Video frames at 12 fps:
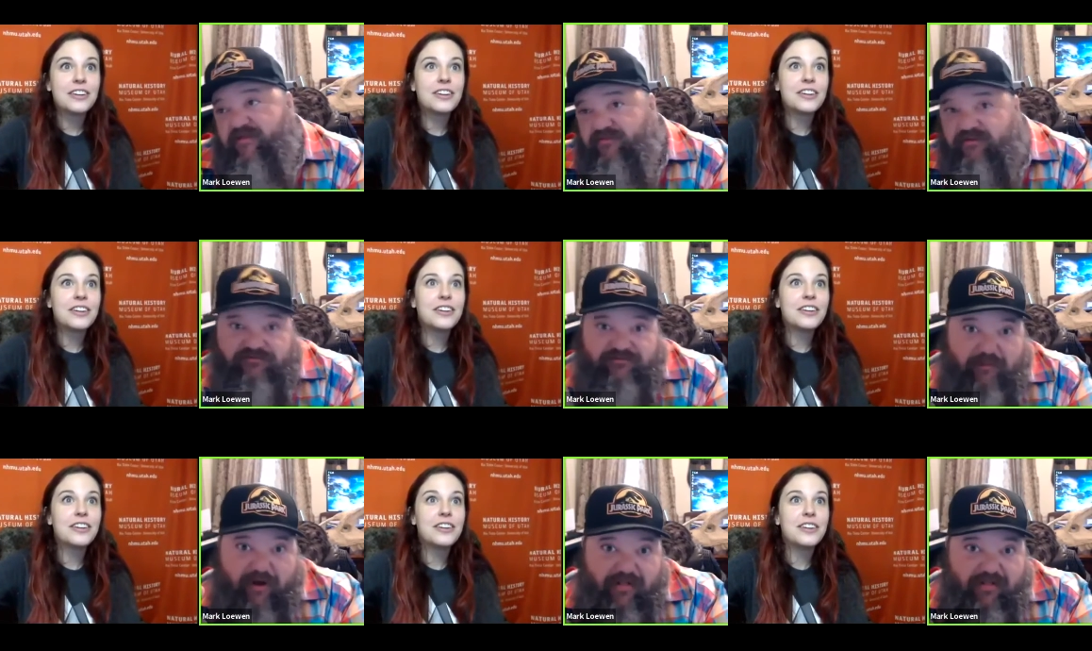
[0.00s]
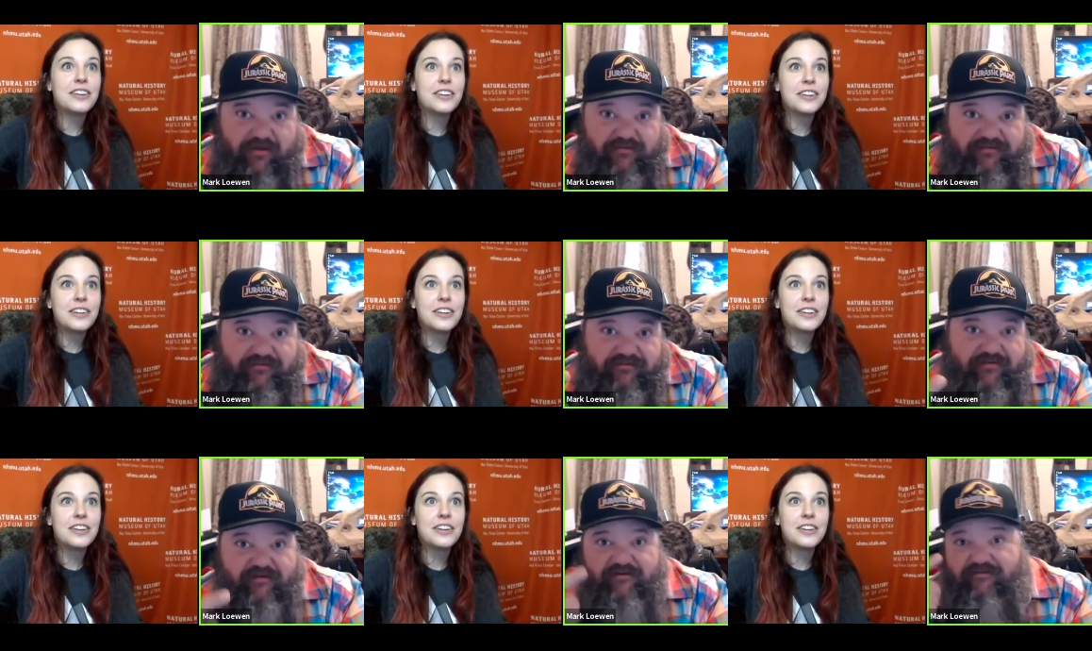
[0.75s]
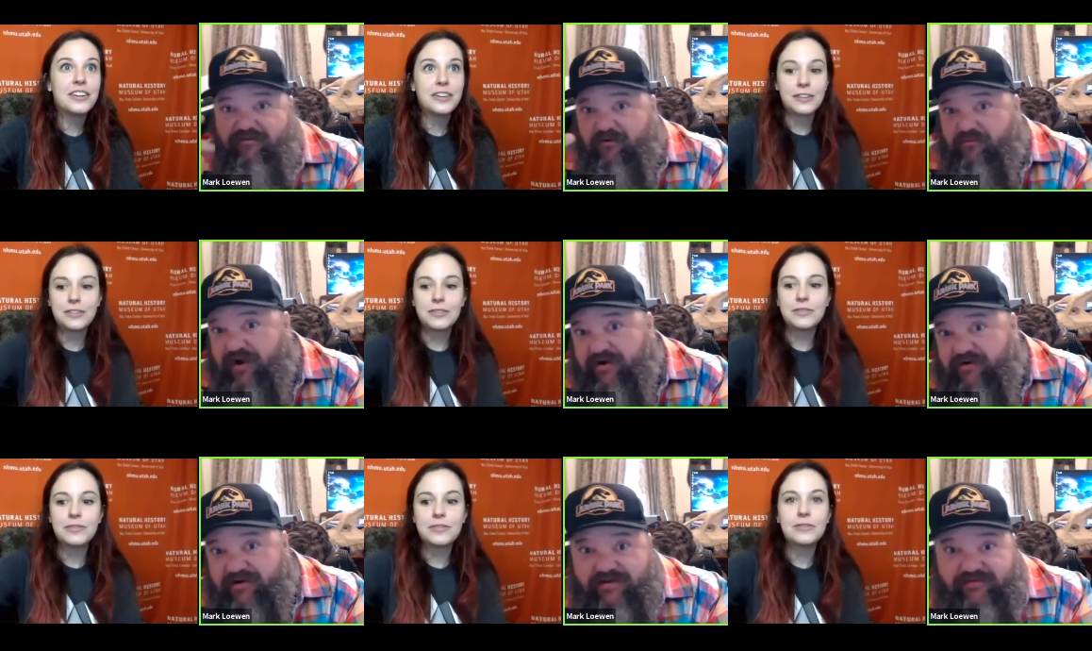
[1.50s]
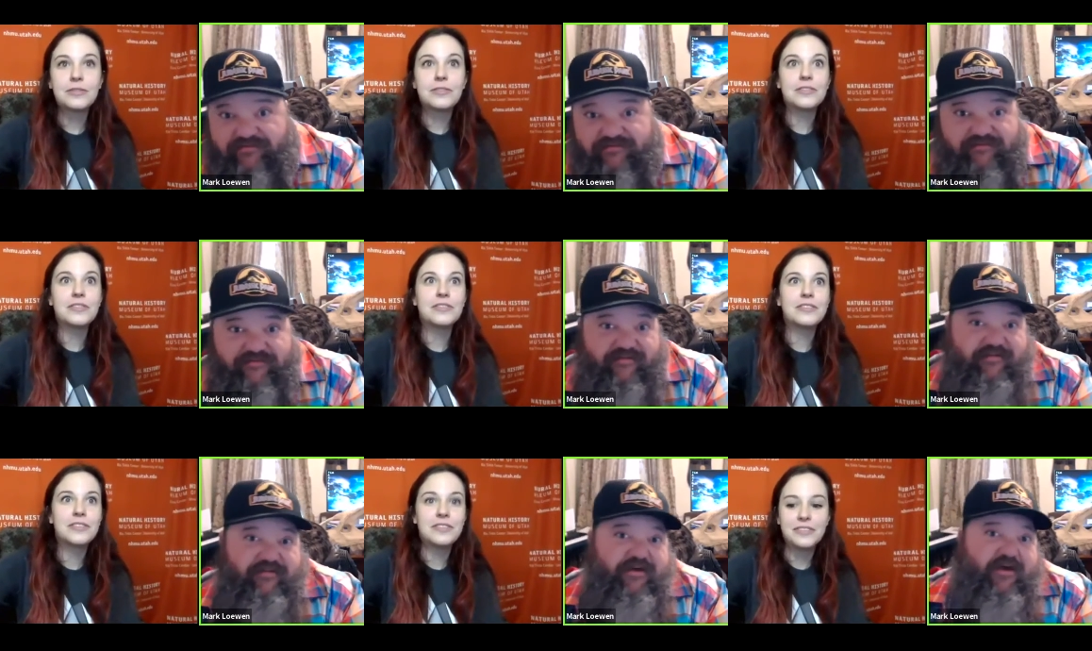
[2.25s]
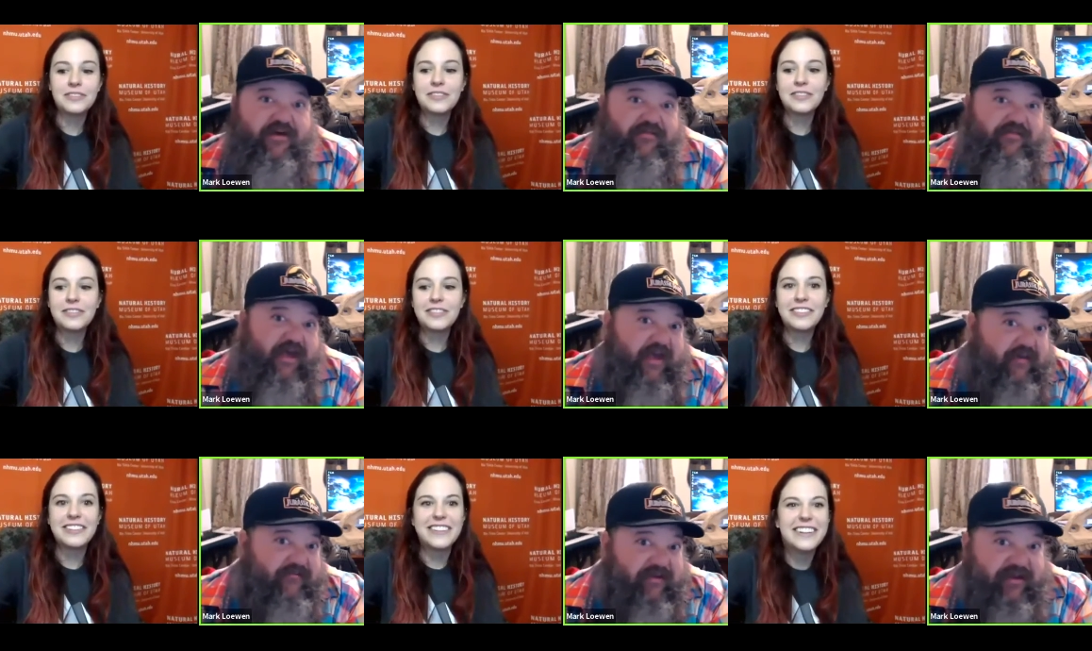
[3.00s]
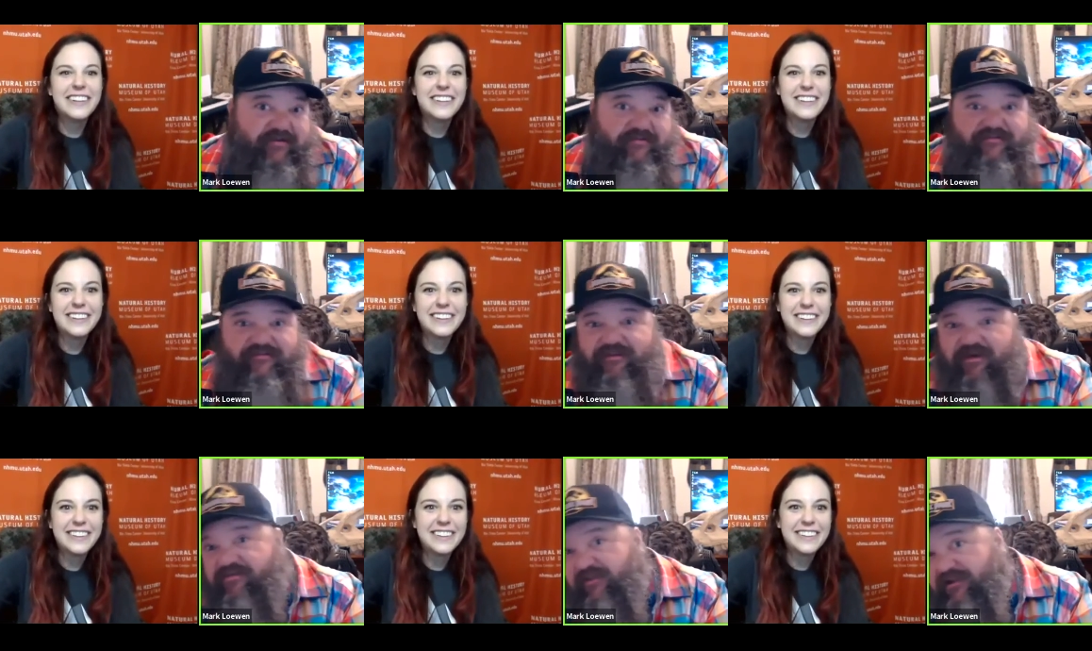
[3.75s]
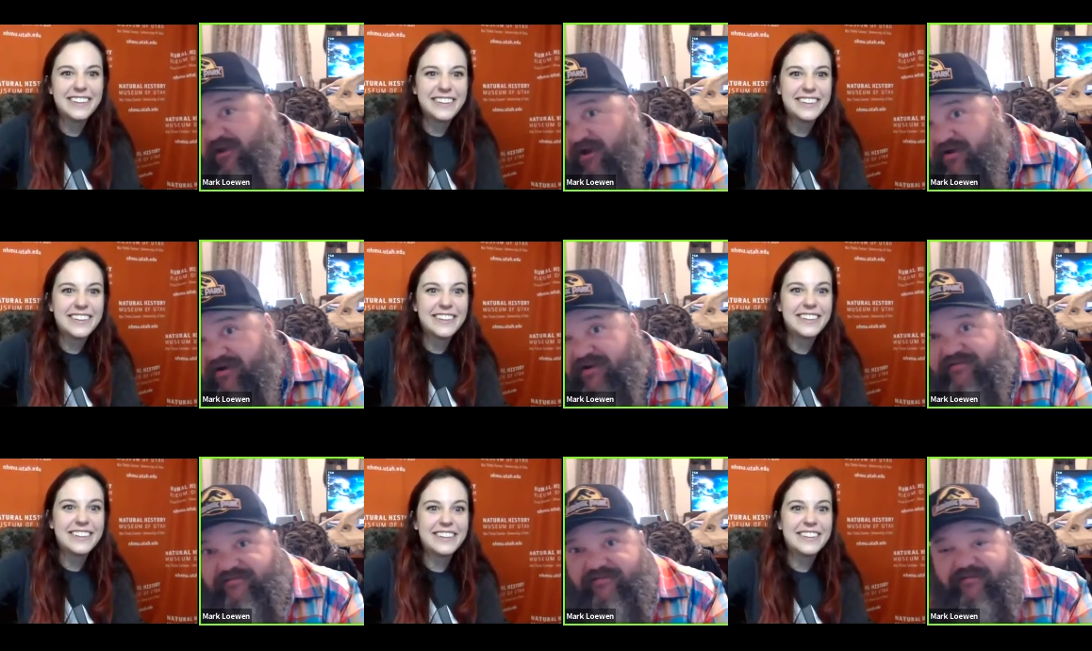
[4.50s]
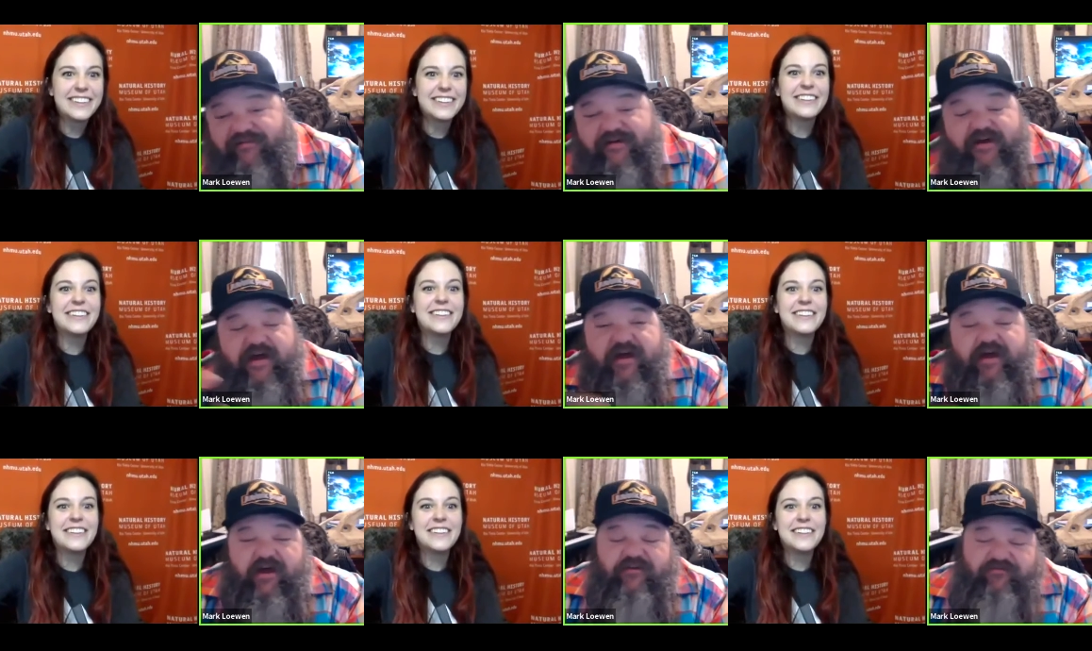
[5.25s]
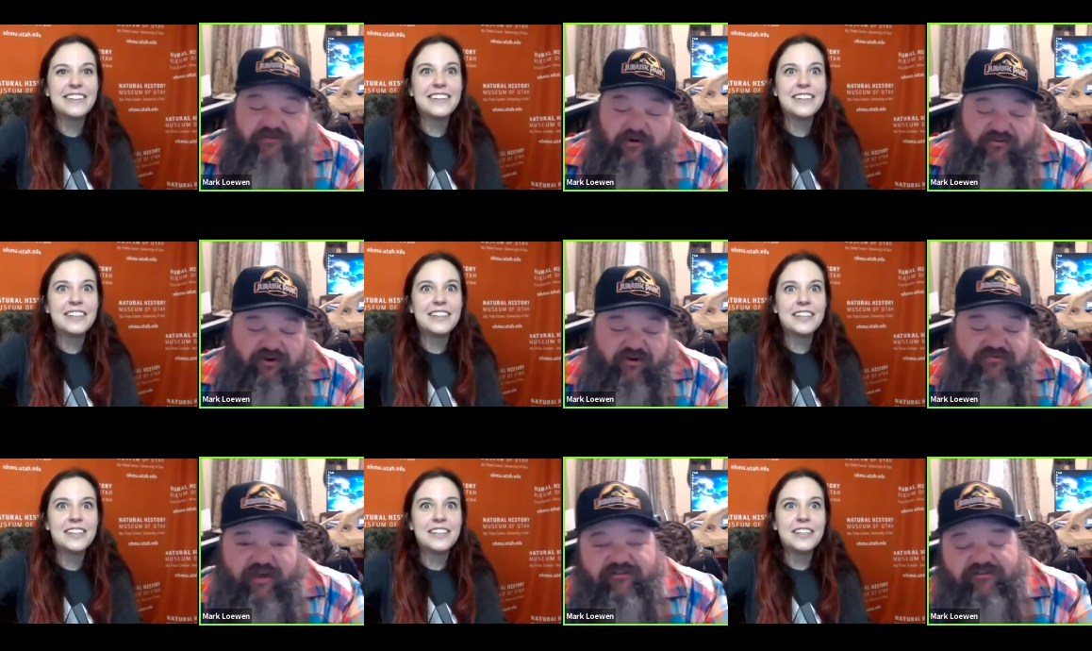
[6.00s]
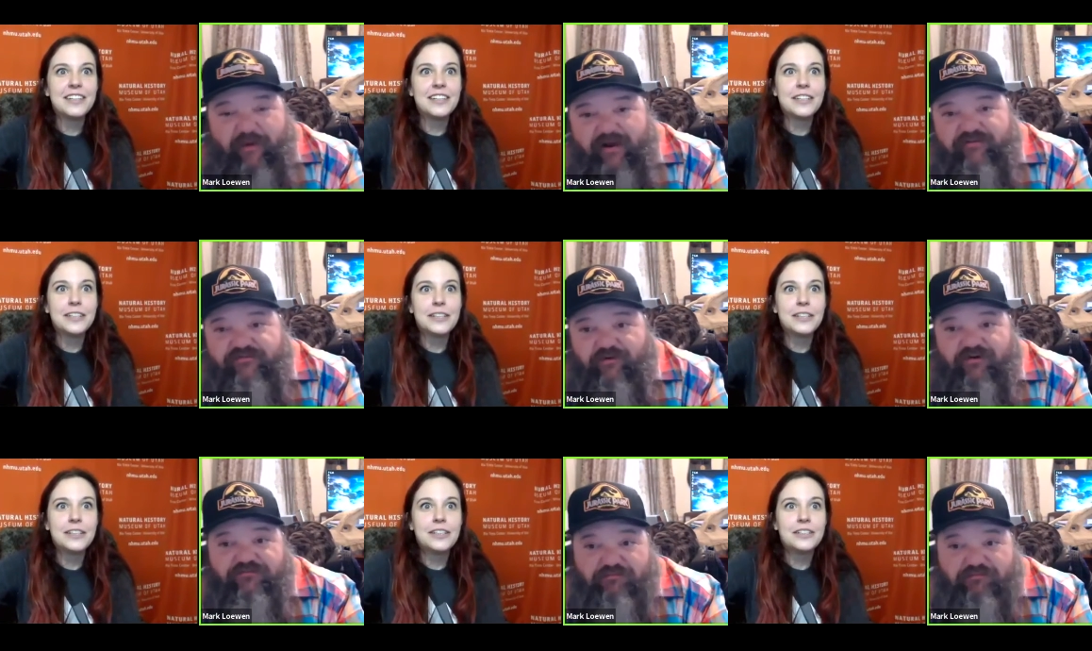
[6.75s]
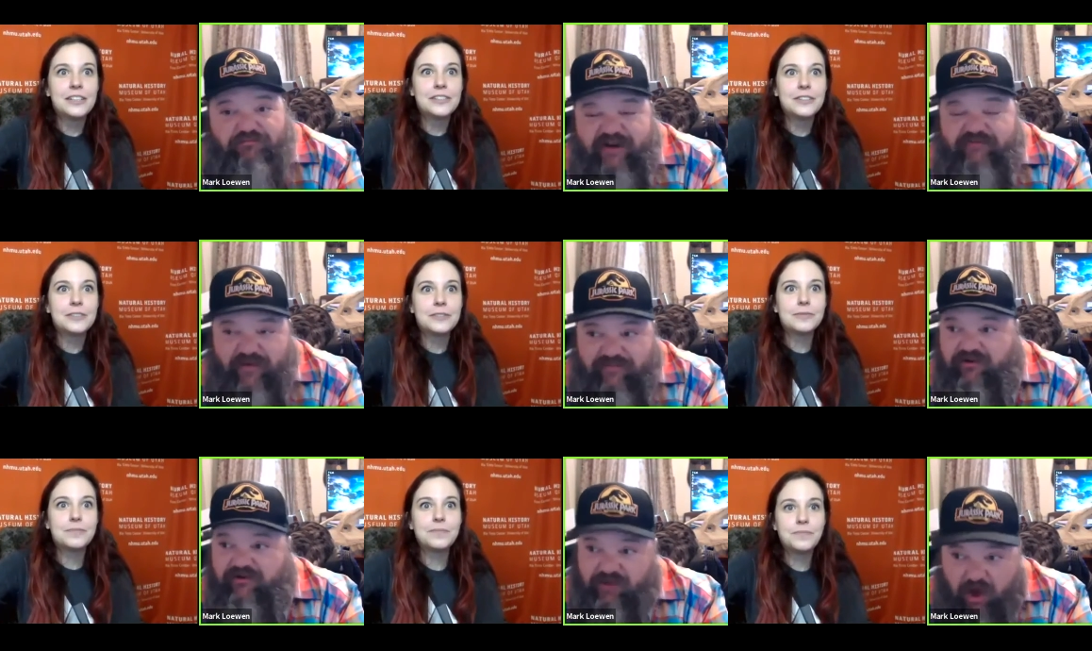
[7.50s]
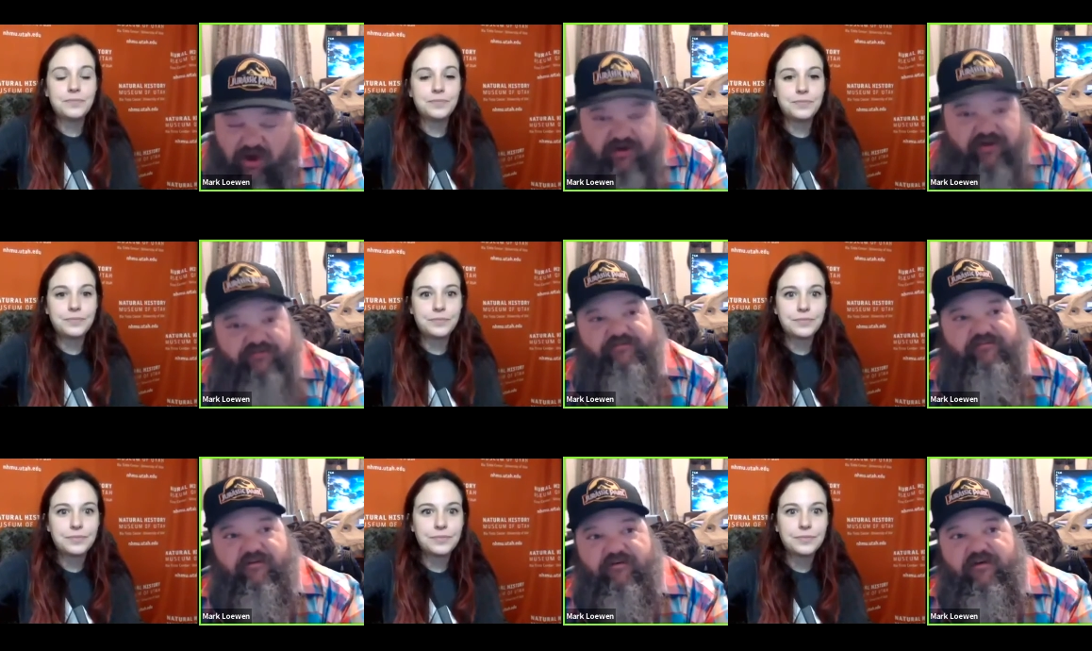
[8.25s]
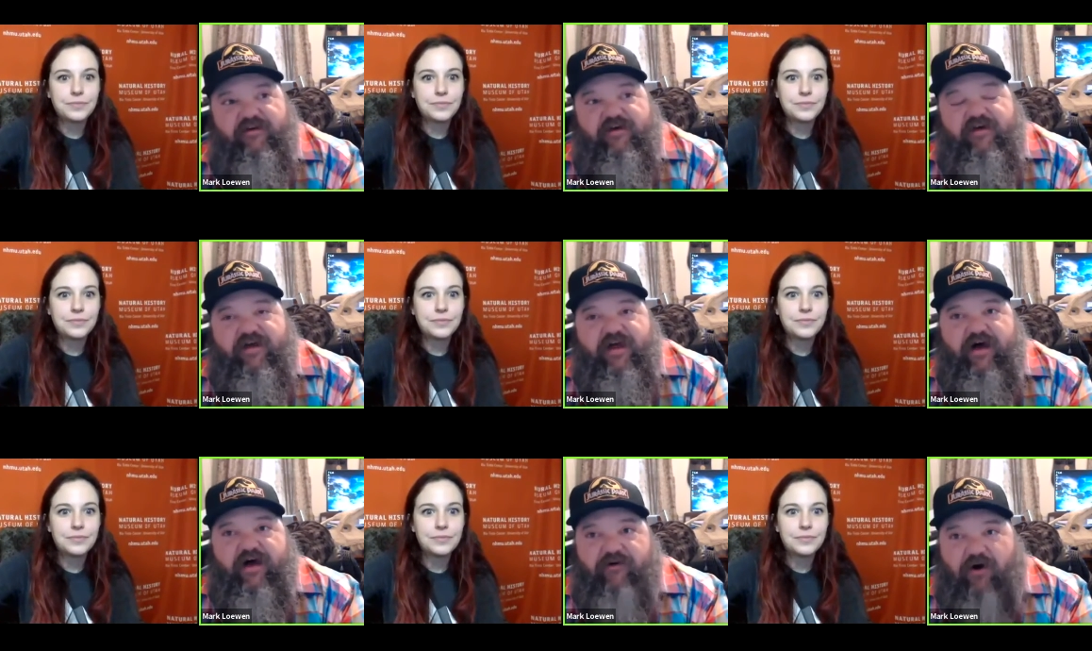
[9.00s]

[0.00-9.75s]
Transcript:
Speaker 1: the smallest, the weirdest, the heaviest, the longest. So it turns out Spinosaurus might have been the longest of